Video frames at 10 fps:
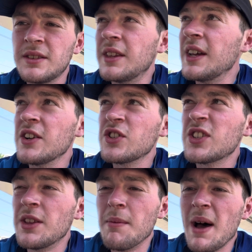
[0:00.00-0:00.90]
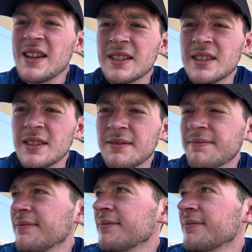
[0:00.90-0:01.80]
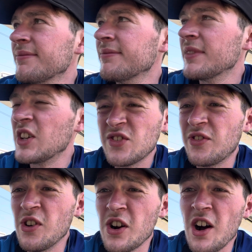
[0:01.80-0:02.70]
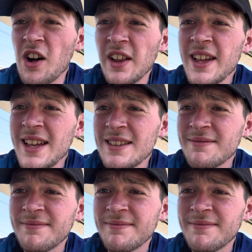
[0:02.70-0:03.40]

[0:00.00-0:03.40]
They are just the best. Just fuck all in.